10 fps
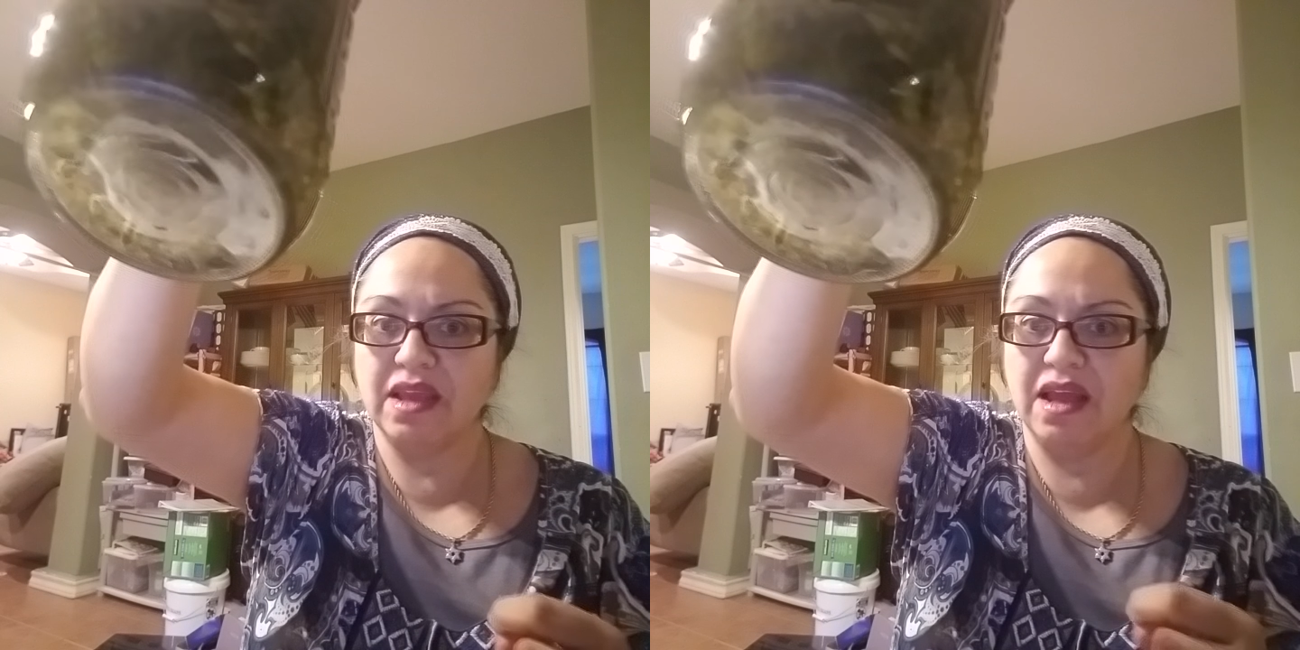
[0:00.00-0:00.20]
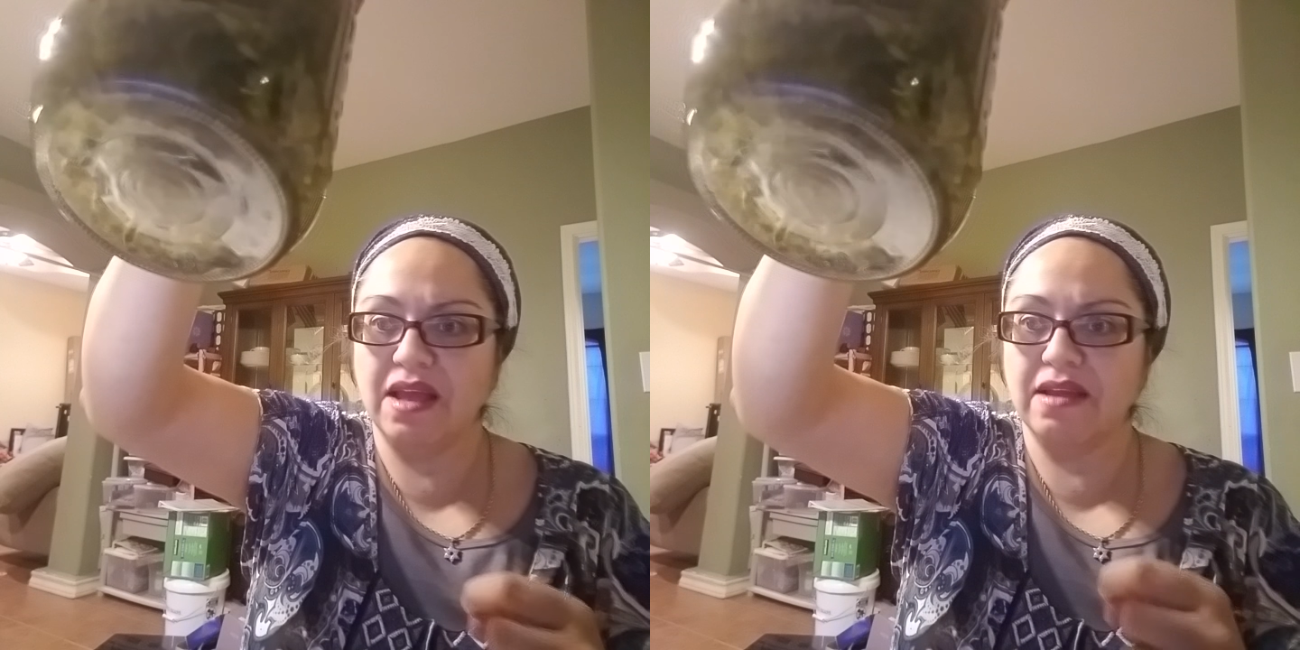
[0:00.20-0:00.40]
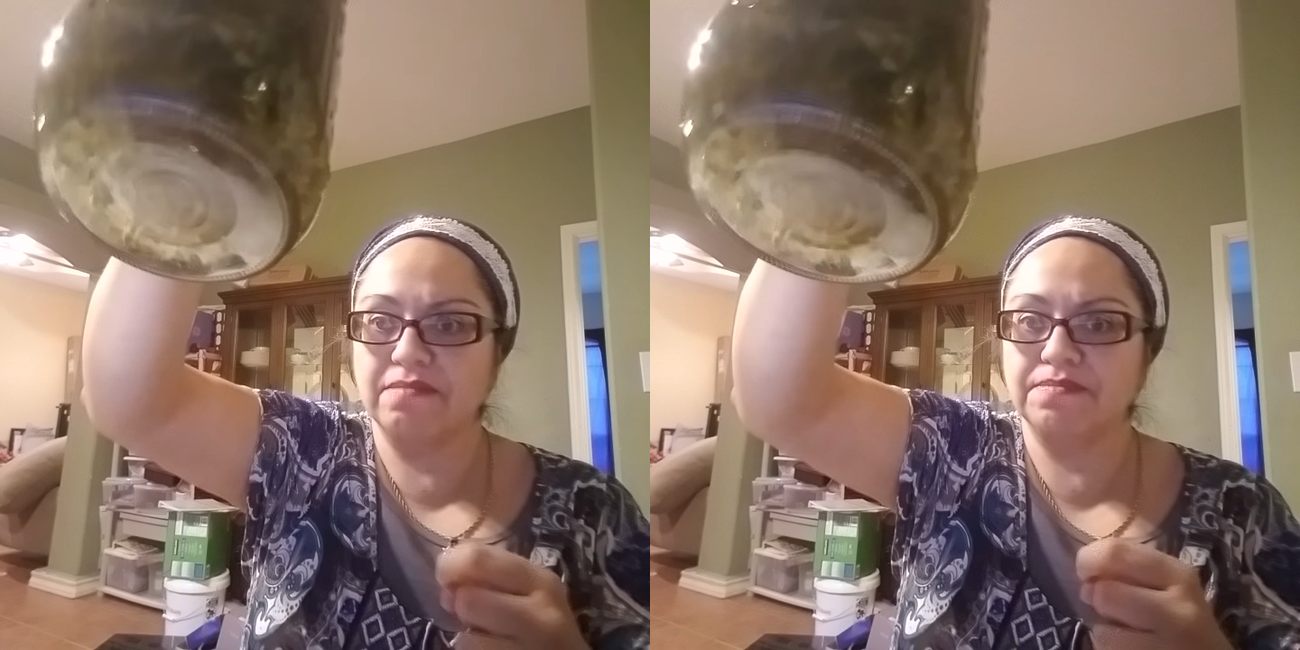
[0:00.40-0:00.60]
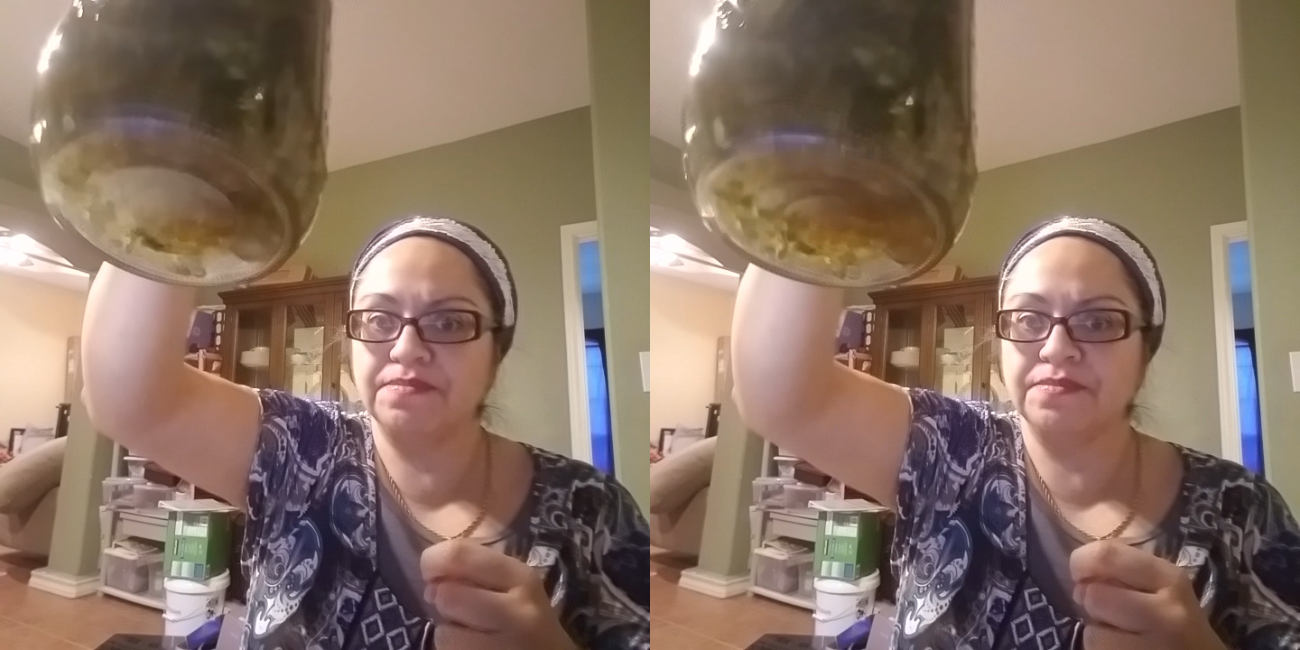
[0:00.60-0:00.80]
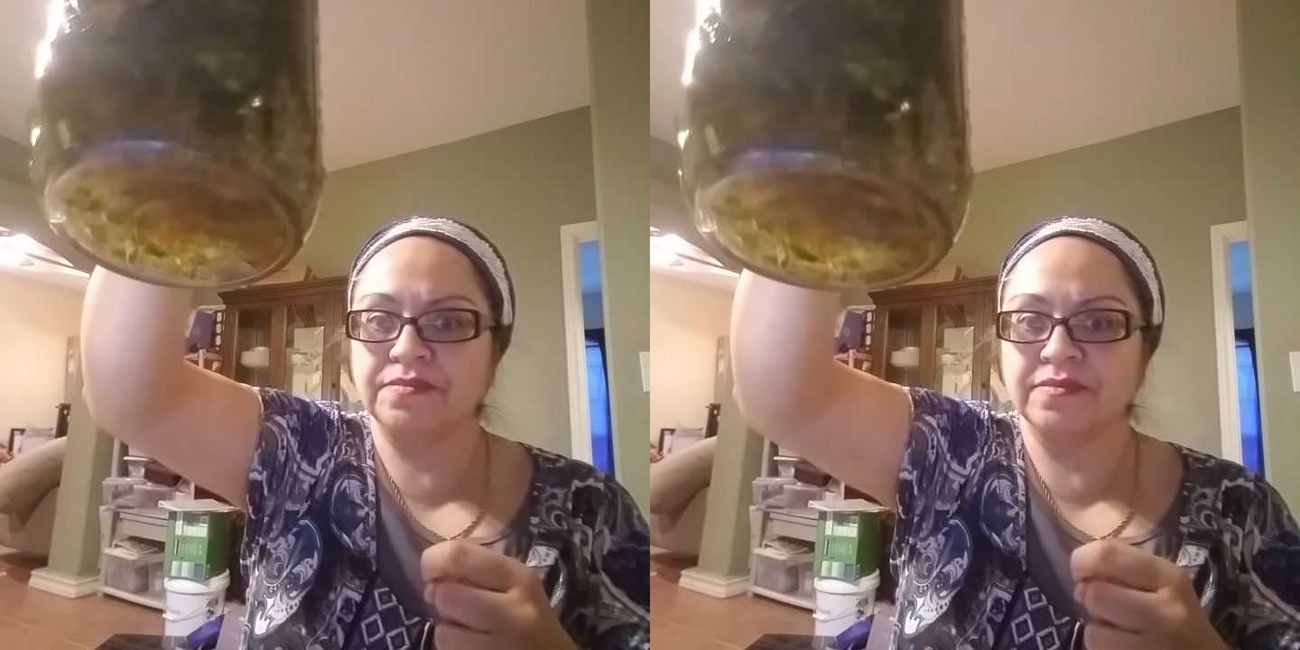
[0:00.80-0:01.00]

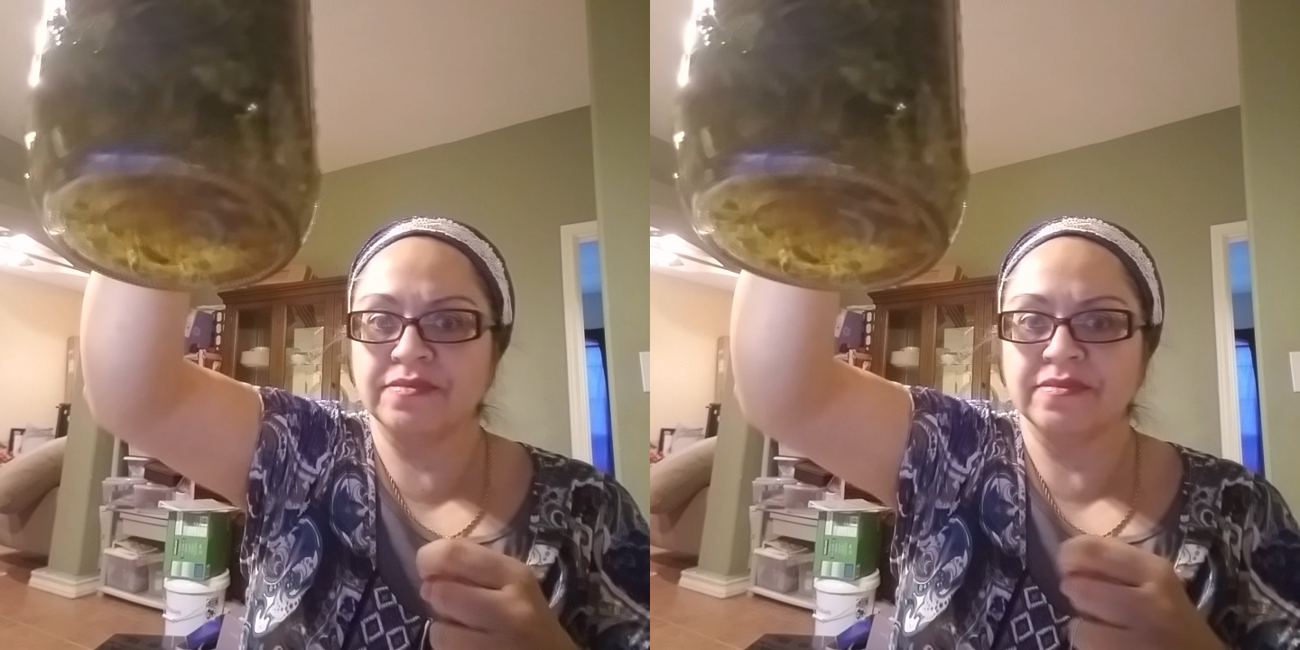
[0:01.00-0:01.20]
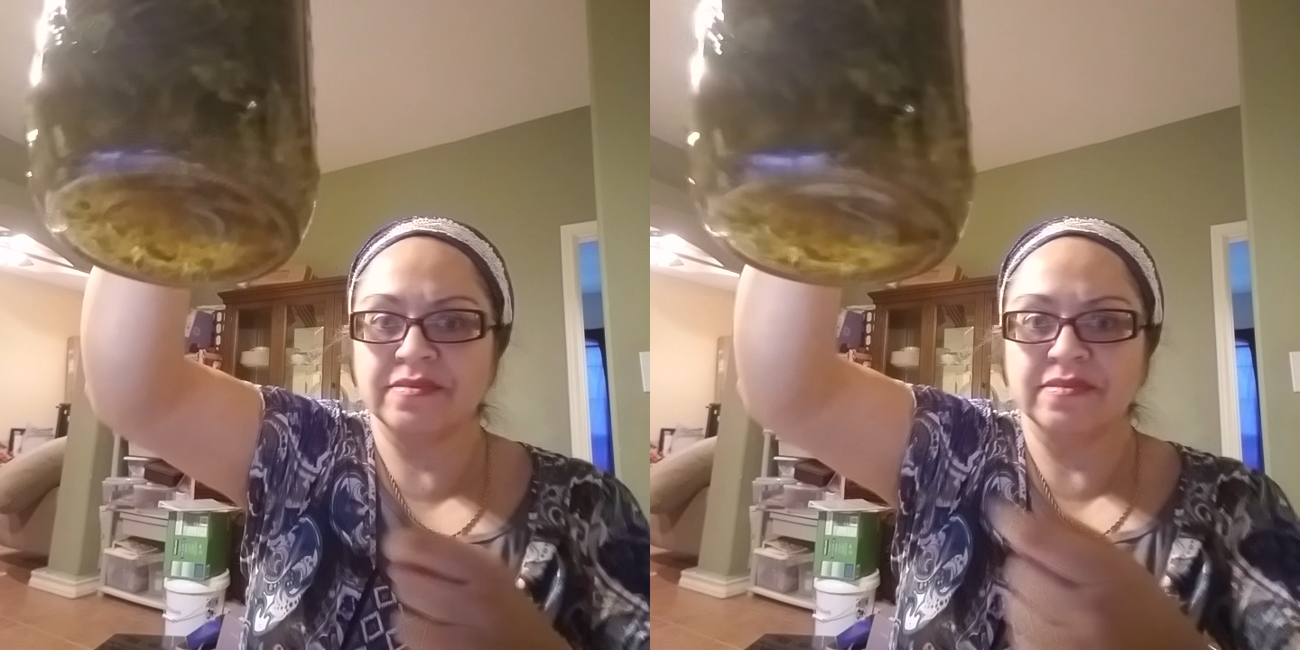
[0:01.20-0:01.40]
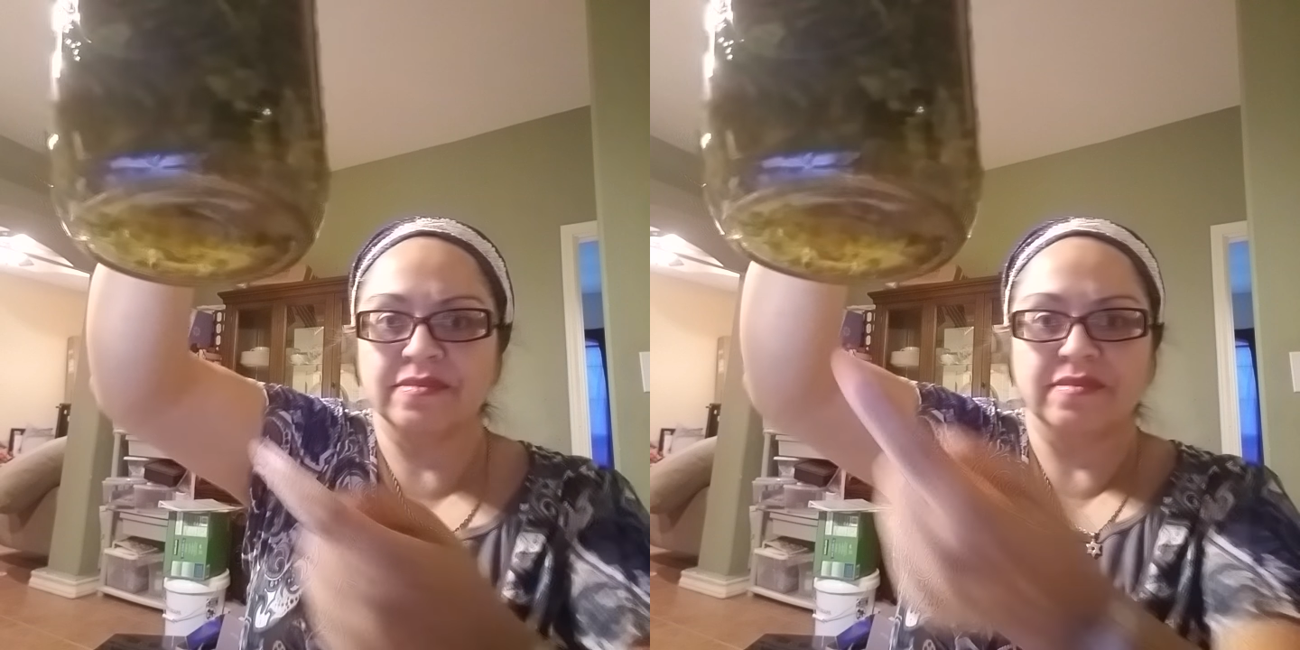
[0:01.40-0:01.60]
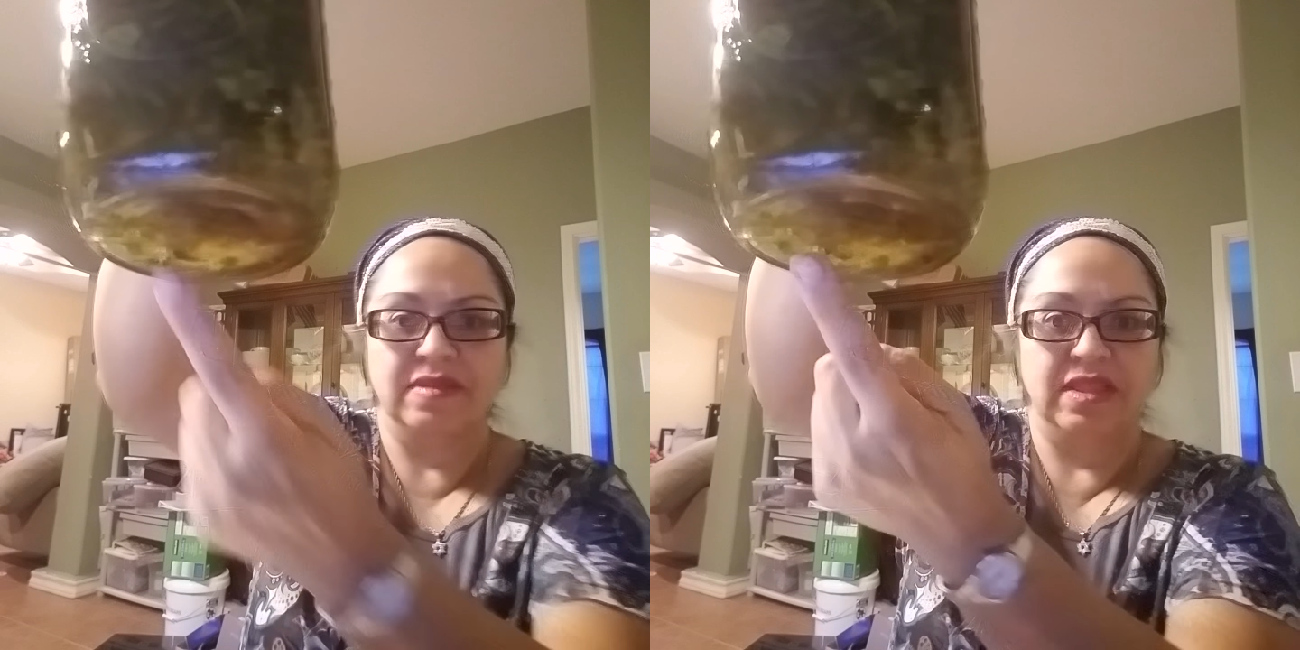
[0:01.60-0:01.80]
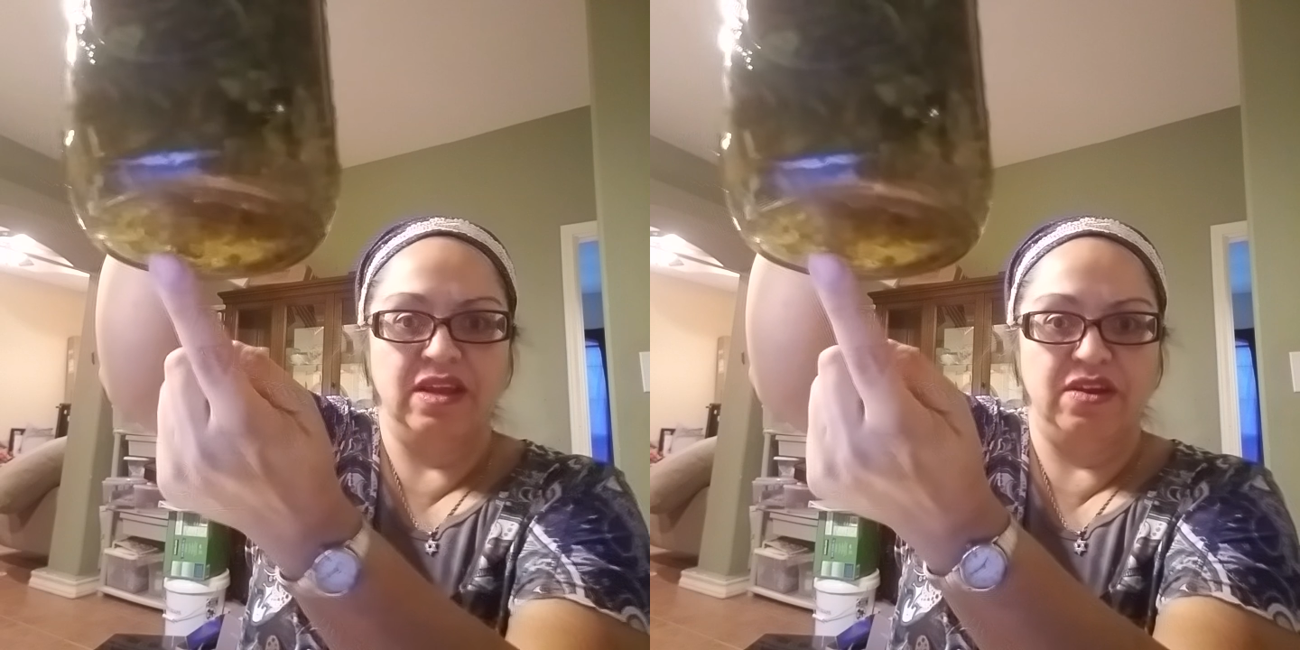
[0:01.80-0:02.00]

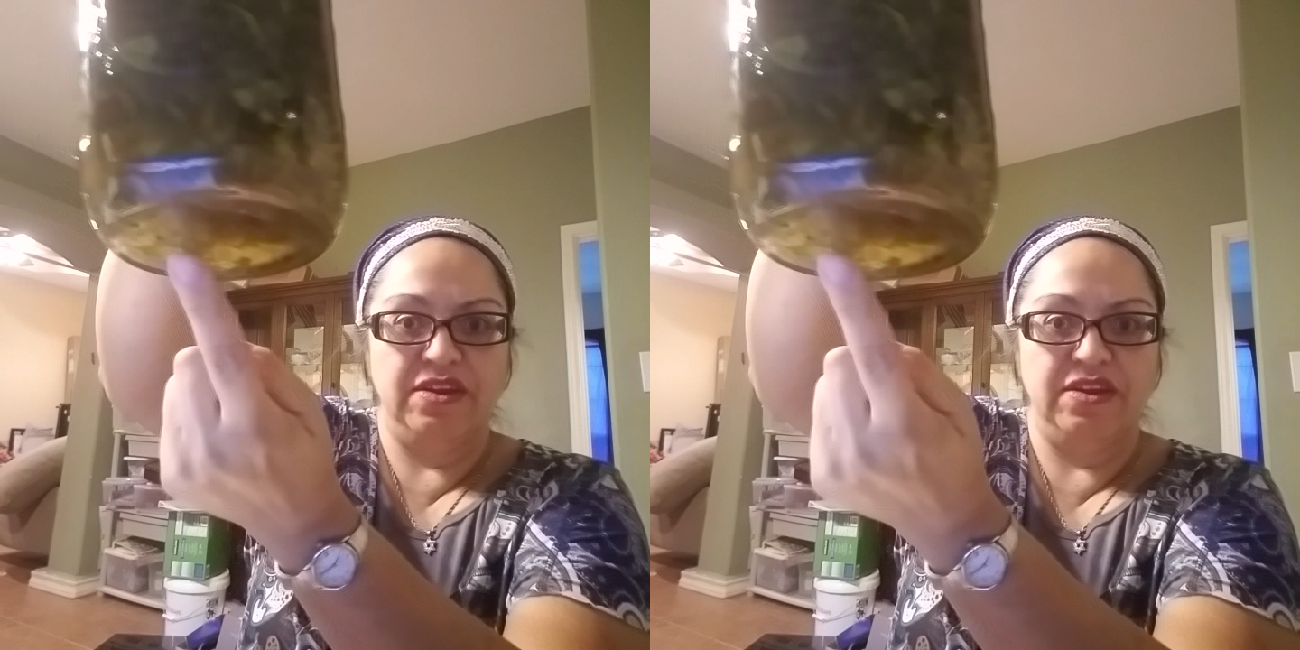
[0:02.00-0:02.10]
There